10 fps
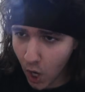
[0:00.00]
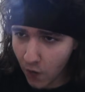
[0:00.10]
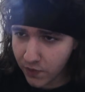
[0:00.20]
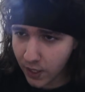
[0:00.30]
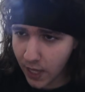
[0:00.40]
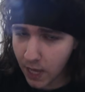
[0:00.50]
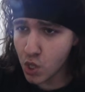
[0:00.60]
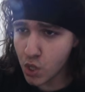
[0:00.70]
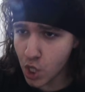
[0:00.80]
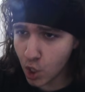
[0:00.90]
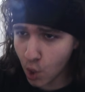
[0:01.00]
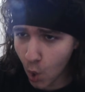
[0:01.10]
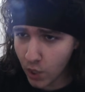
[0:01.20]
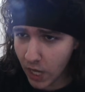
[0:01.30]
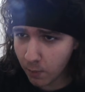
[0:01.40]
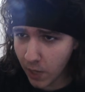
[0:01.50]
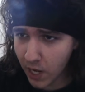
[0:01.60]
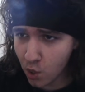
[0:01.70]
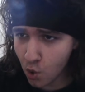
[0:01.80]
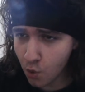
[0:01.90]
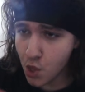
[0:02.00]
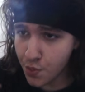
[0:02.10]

of the game, the core gameplay loop,